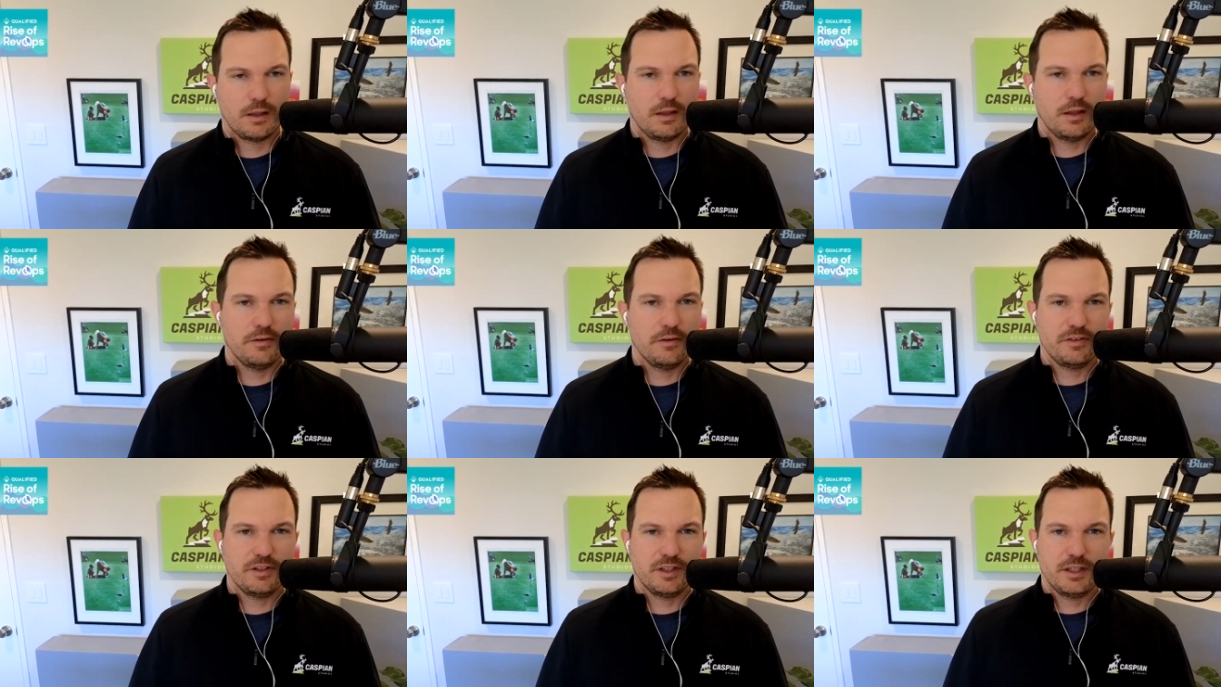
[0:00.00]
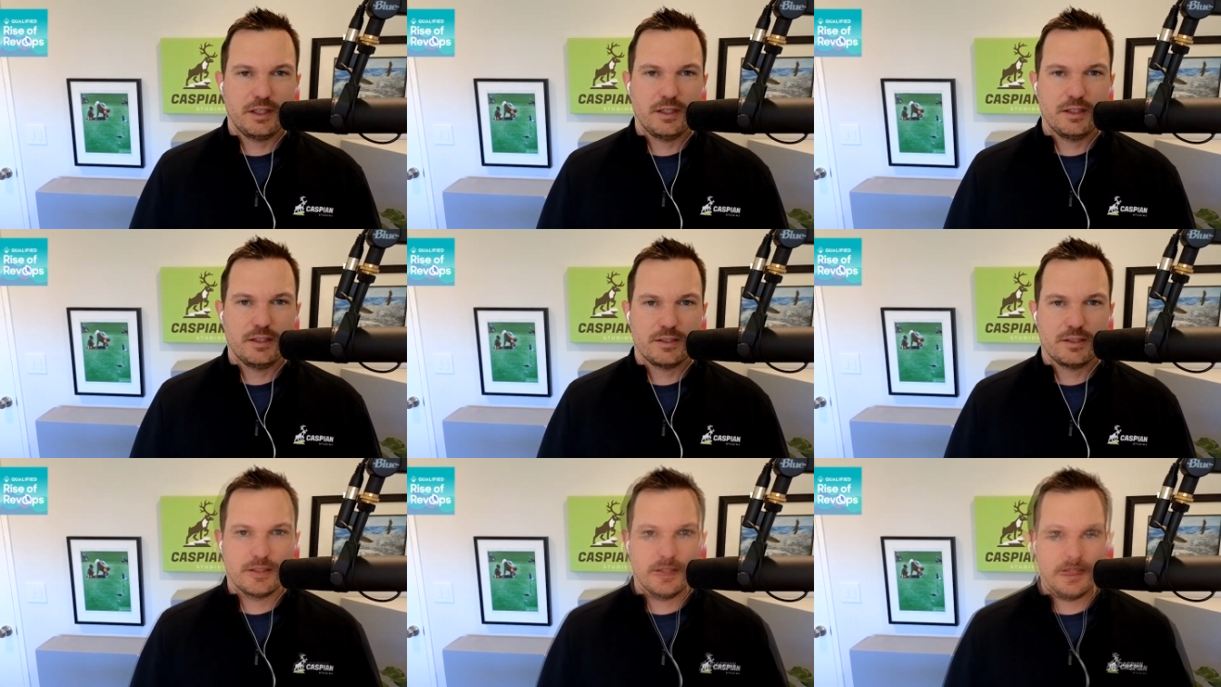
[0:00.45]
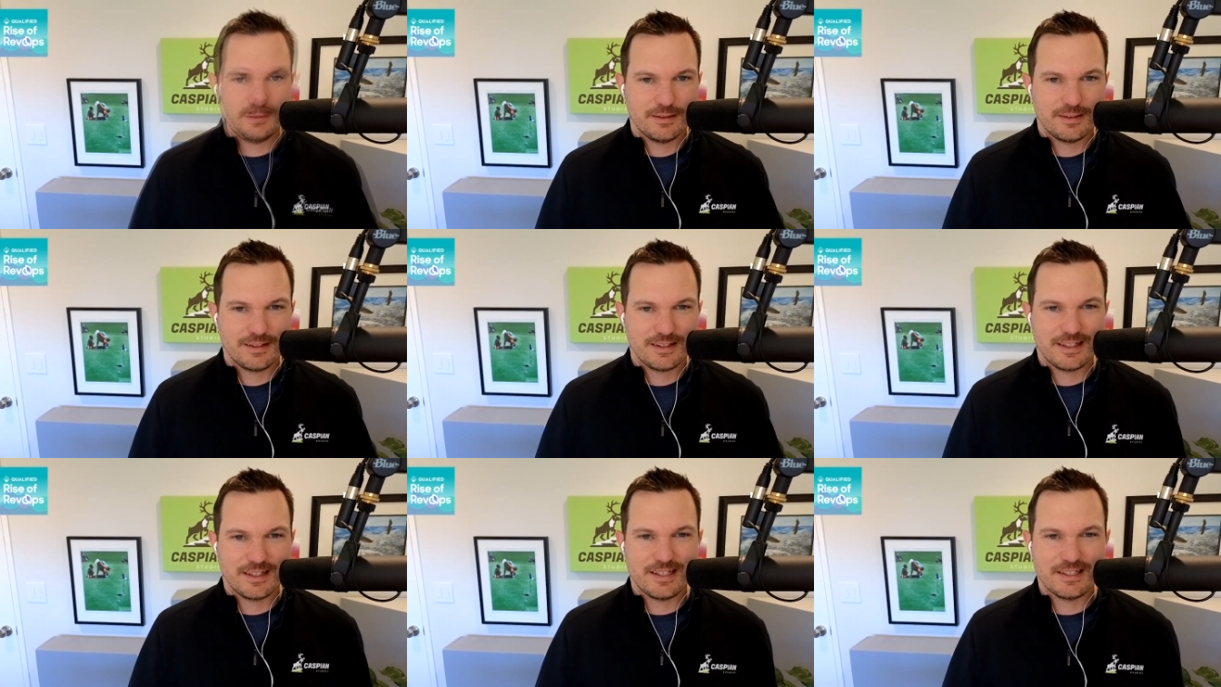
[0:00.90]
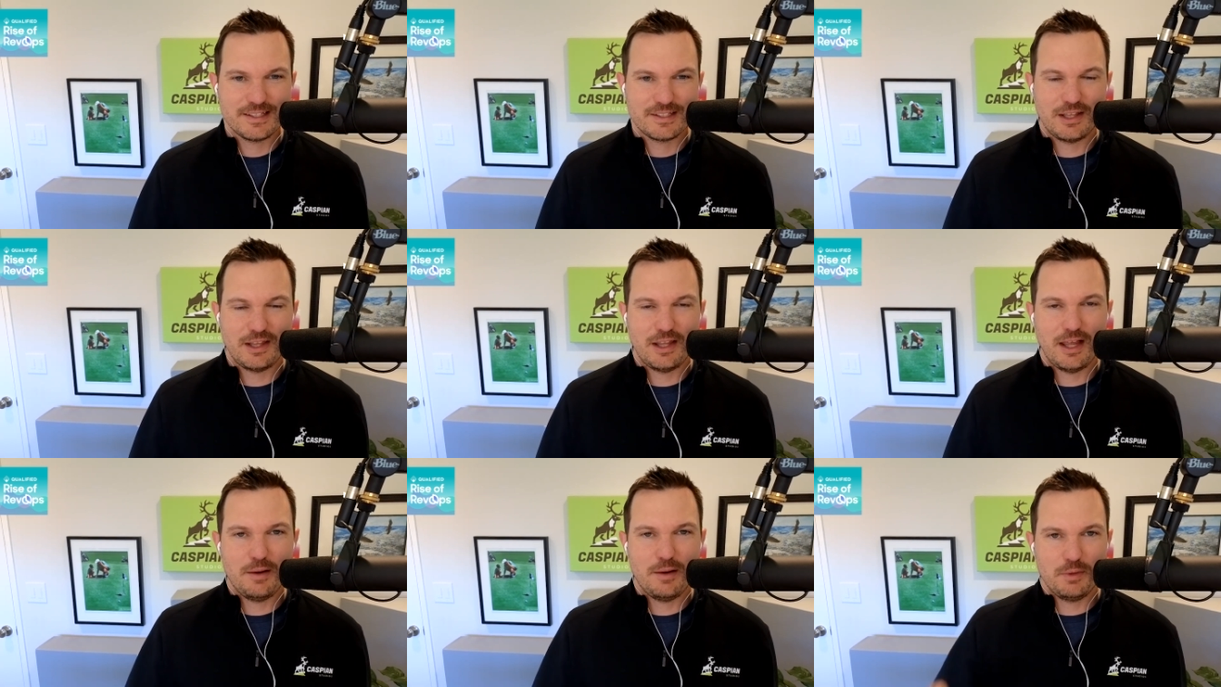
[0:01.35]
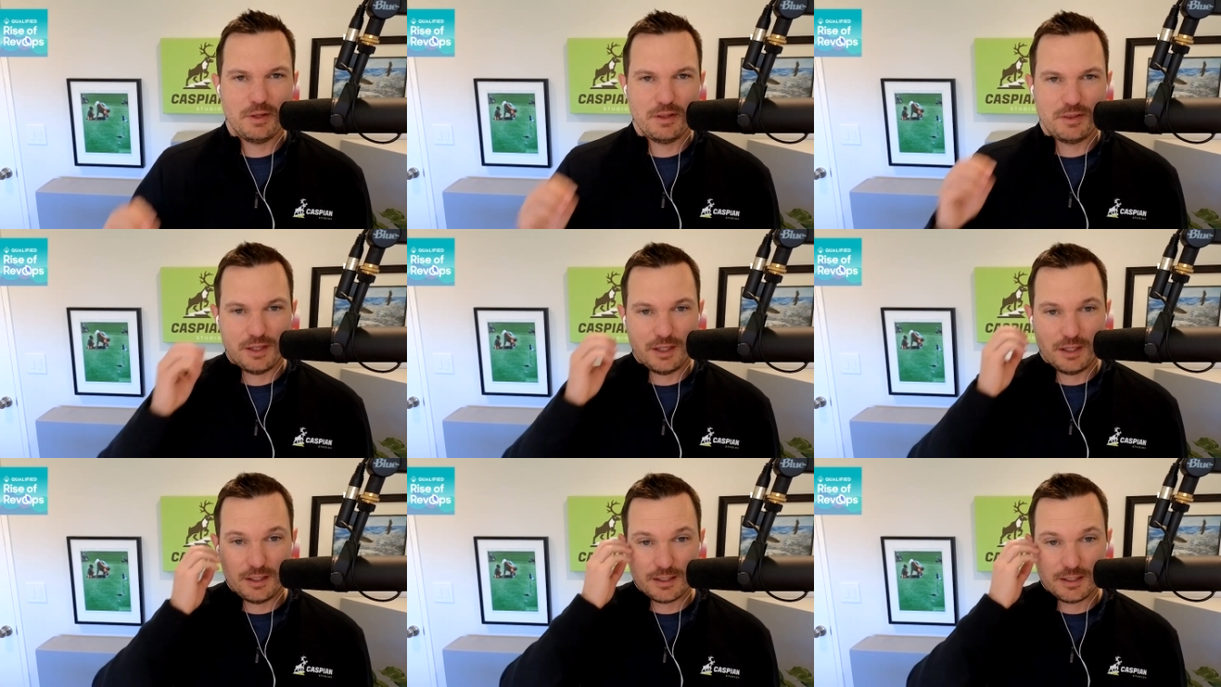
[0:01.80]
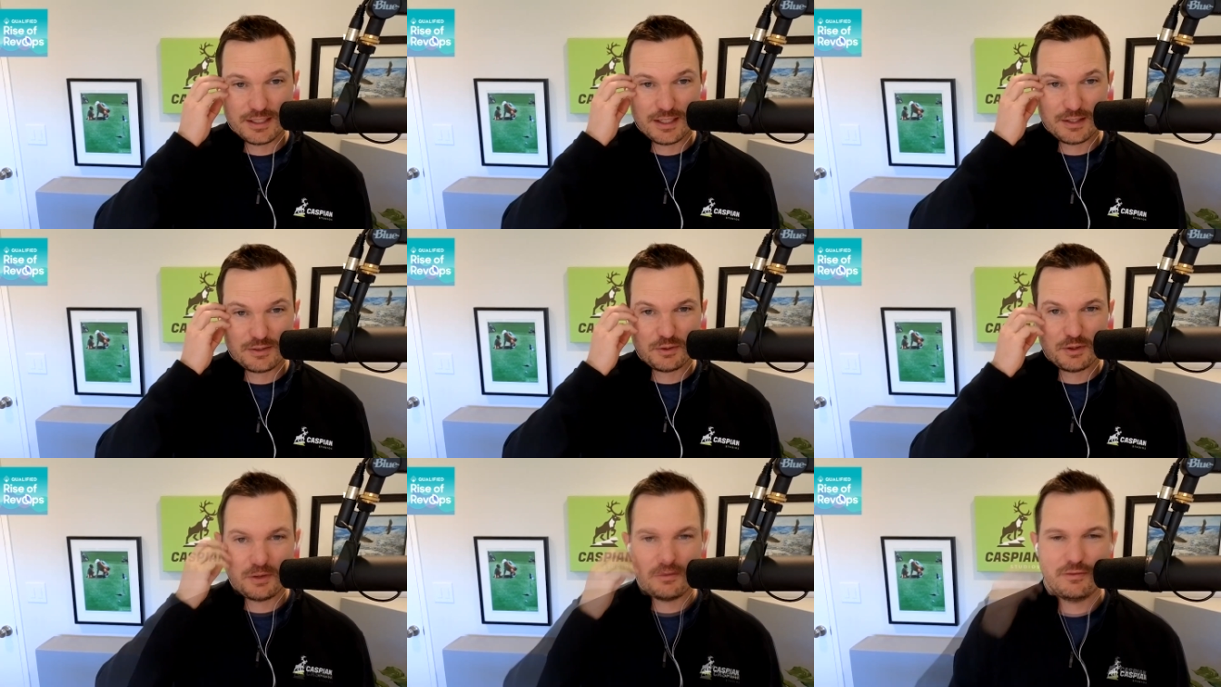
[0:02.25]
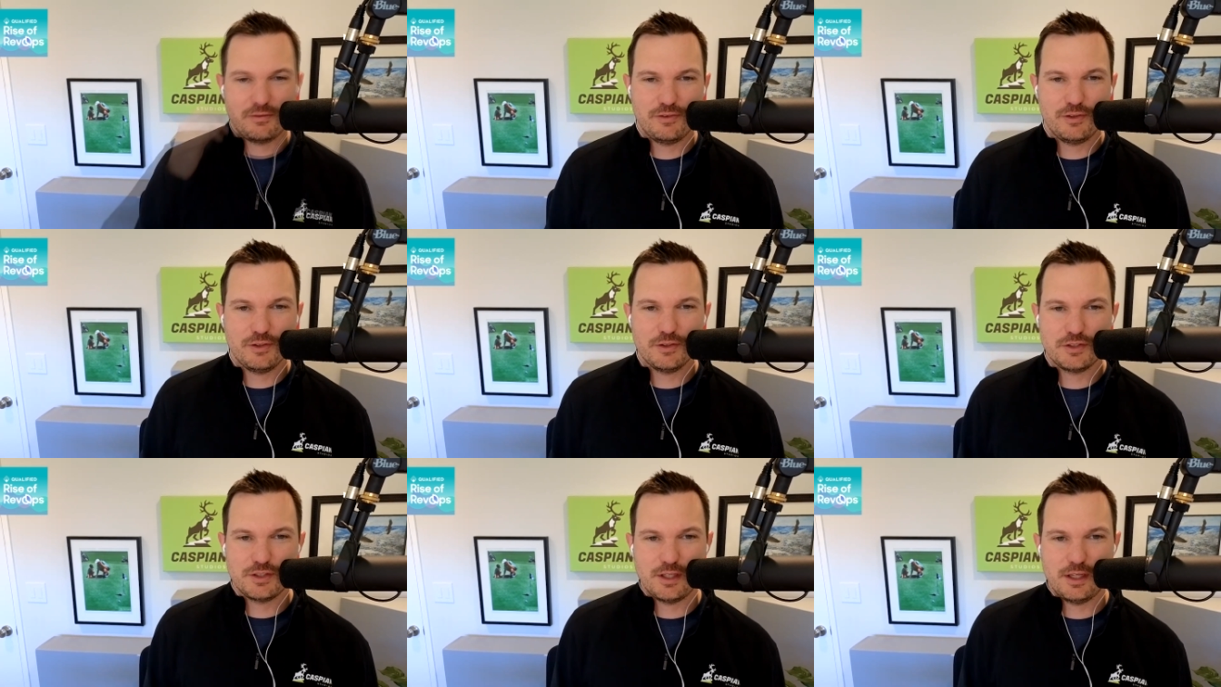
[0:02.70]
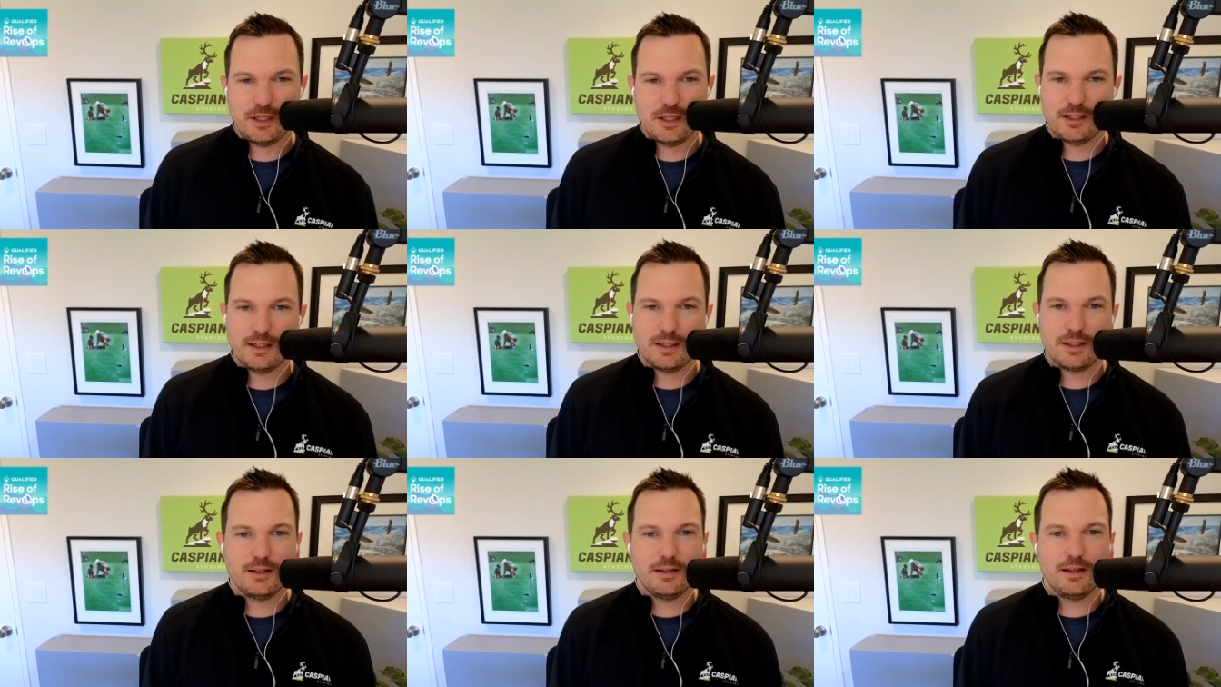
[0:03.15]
love the geese, the geese alignment thing, because that's what it feels like.